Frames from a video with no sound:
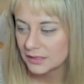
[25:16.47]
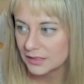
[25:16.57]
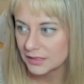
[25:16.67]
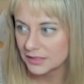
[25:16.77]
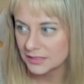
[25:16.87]

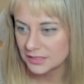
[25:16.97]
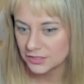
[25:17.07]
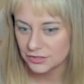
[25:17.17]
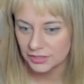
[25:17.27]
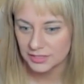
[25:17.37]
is
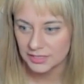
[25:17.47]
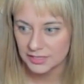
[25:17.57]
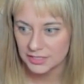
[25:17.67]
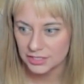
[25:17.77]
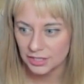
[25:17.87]
constructing
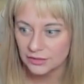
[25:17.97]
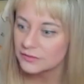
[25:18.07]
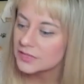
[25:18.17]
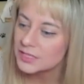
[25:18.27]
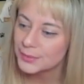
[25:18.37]
these
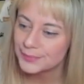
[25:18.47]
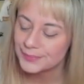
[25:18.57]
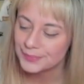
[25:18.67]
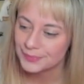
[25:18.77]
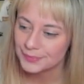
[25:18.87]
shelves.
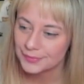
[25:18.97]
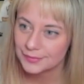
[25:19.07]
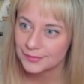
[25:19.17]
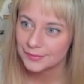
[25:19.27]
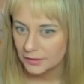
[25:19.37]

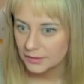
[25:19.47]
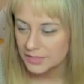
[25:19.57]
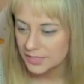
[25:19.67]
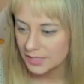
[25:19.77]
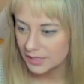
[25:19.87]

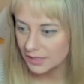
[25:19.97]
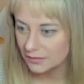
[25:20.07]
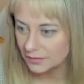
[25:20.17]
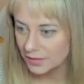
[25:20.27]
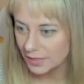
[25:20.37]
Krista again
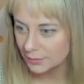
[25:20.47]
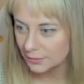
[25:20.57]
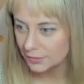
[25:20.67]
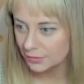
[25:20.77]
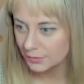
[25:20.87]
with the
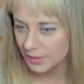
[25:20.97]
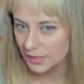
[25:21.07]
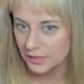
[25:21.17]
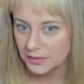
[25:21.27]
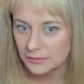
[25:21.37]

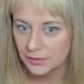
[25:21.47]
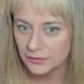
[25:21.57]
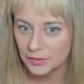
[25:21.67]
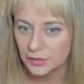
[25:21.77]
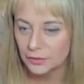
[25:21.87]
hypothermia. We have a
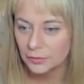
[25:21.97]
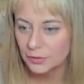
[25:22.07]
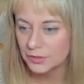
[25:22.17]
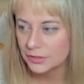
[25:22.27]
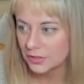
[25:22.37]

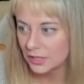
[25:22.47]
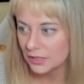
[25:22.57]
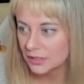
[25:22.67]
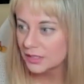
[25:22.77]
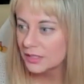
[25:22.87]
newborn
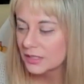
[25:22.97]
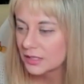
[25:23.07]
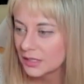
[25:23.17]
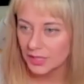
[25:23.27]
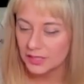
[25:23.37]
dog.
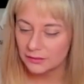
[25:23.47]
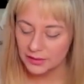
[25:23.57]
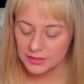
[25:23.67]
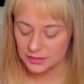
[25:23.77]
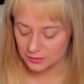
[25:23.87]
I think we
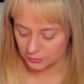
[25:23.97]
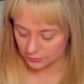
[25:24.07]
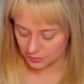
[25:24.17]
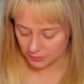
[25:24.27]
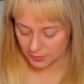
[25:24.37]
had circle,
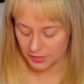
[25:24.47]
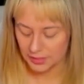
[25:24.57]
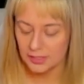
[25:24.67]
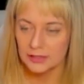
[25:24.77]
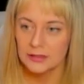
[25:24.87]

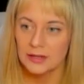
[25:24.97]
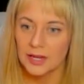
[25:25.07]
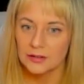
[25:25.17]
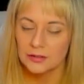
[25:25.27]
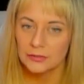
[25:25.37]
square. I
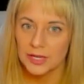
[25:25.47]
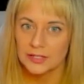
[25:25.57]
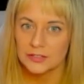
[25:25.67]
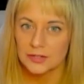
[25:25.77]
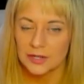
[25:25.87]
don't know if we had
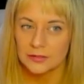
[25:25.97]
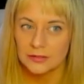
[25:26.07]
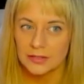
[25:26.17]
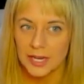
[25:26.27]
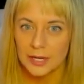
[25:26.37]
triangle
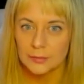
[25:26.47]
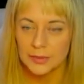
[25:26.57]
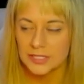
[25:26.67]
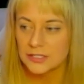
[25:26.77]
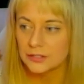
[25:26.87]
yet, but
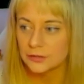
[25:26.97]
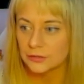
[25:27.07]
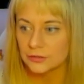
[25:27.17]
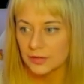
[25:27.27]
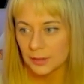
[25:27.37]
let's do
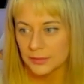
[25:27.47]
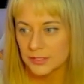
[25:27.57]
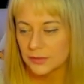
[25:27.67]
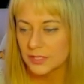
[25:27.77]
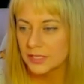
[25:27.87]

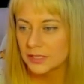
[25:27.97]
trapezoid.